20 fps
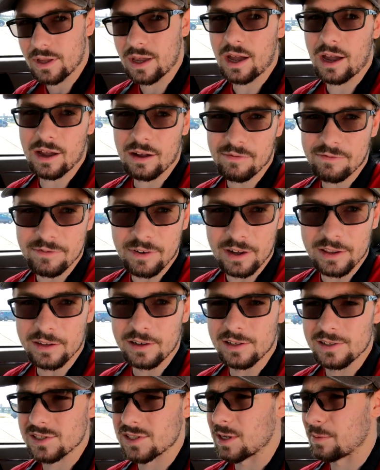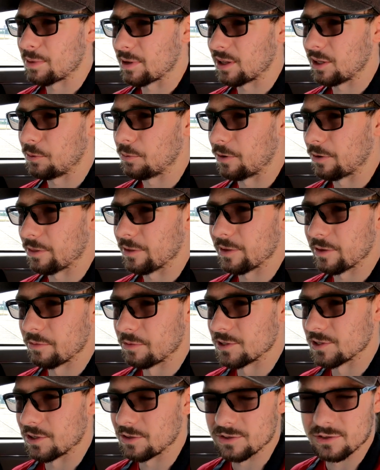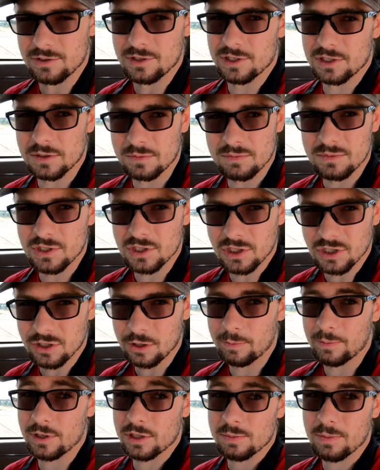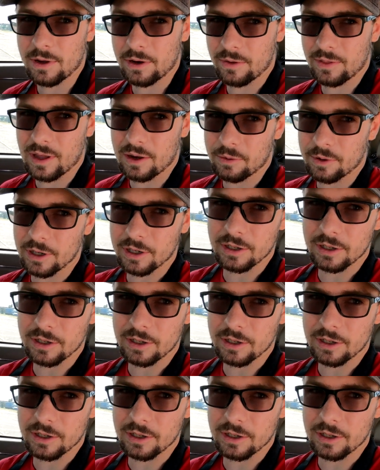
I find that it's typically worth it. The results are just so much better that